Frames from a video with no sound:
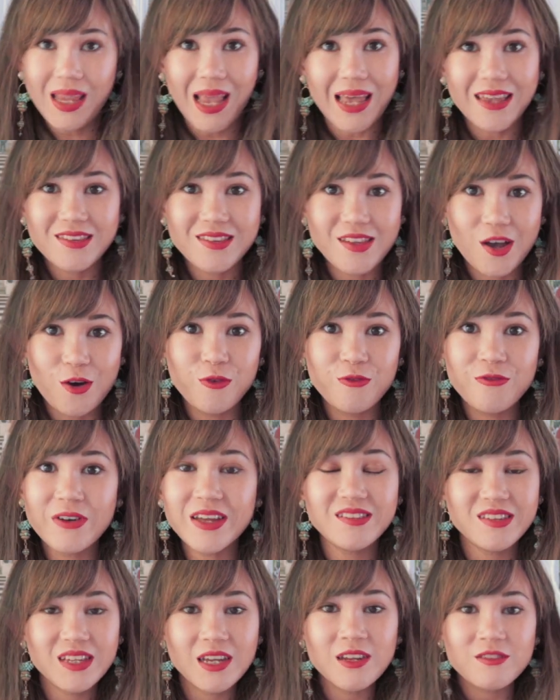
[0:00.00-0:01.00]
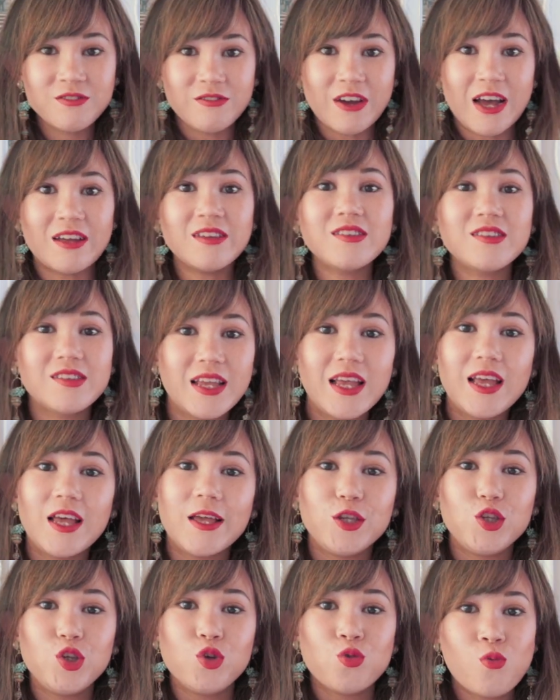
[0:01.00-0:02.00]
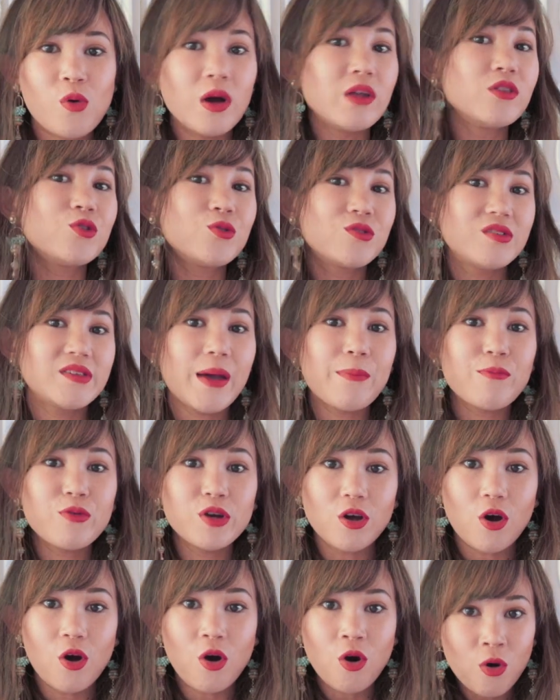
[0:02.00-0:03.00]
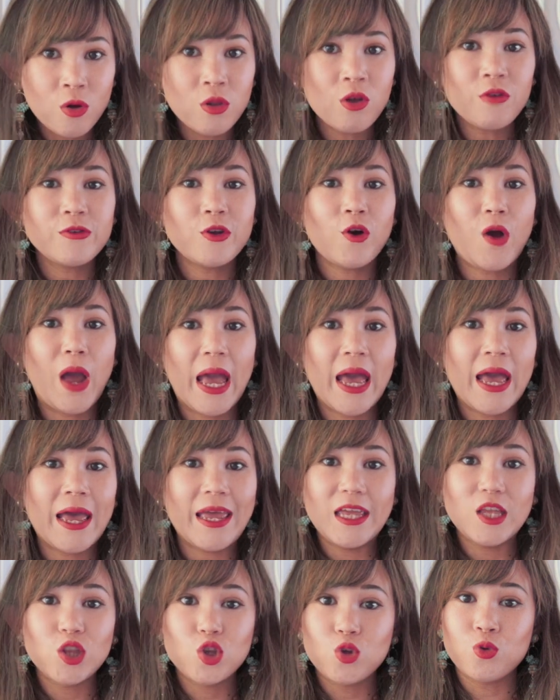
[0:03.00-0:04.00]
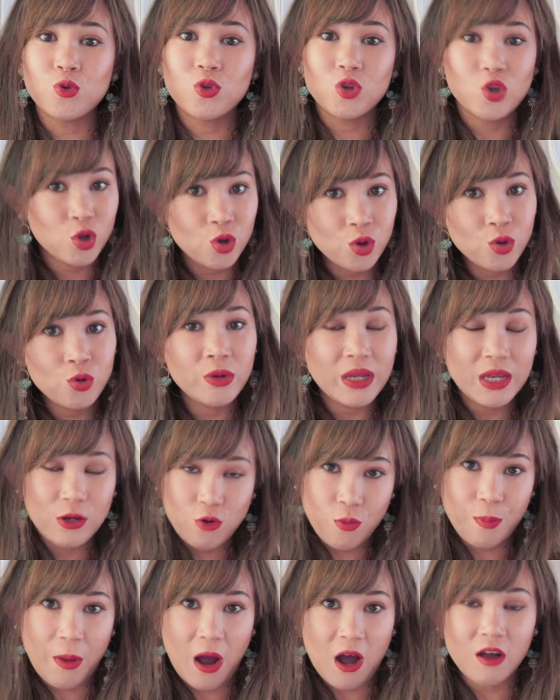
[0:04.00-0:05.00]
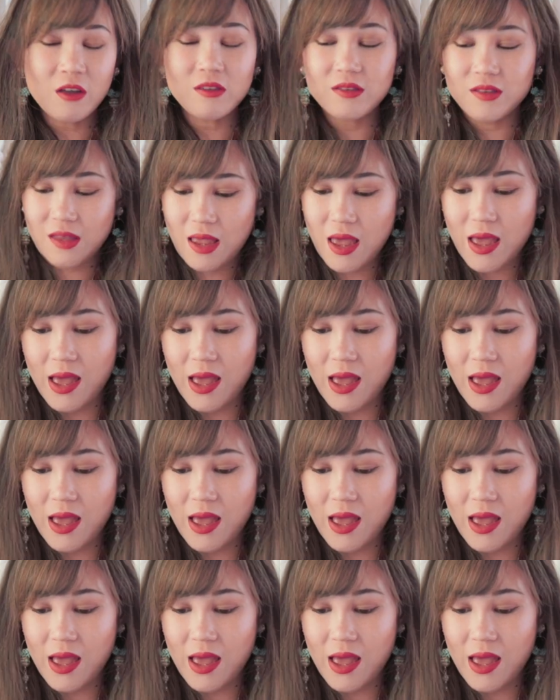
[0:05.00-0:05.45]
So first things first, you want to separate all of your hair into 2 equal parts,